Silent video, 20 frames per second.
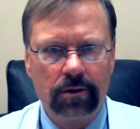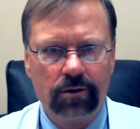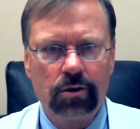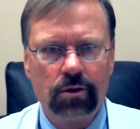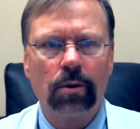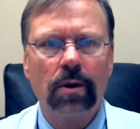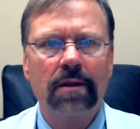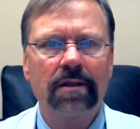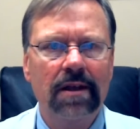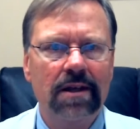
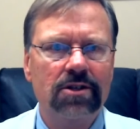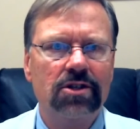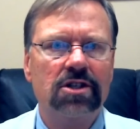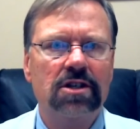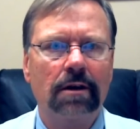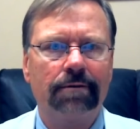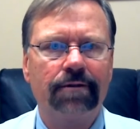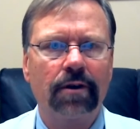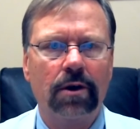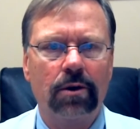during these
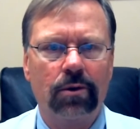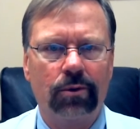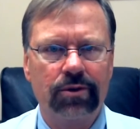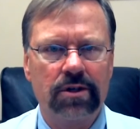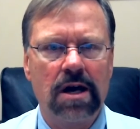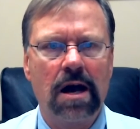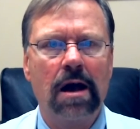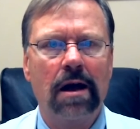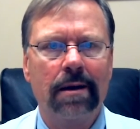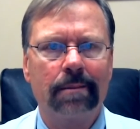difficult
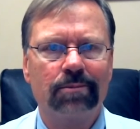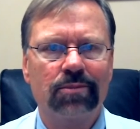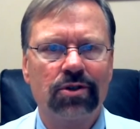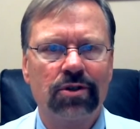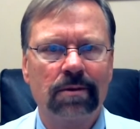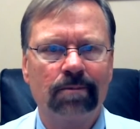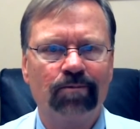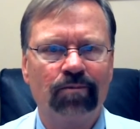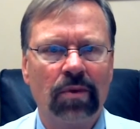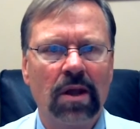
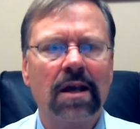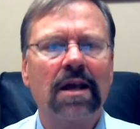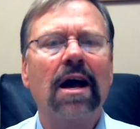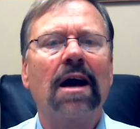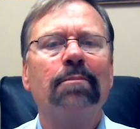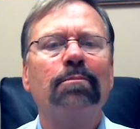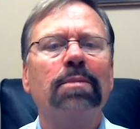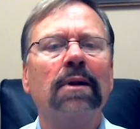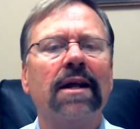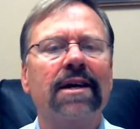times.
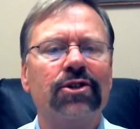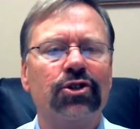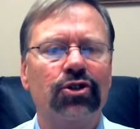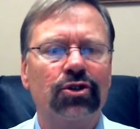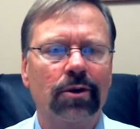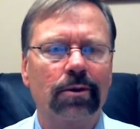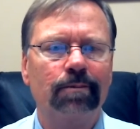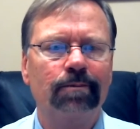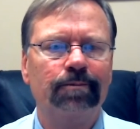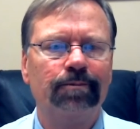God bless
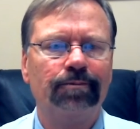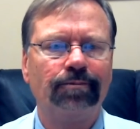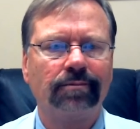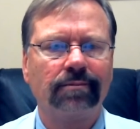you.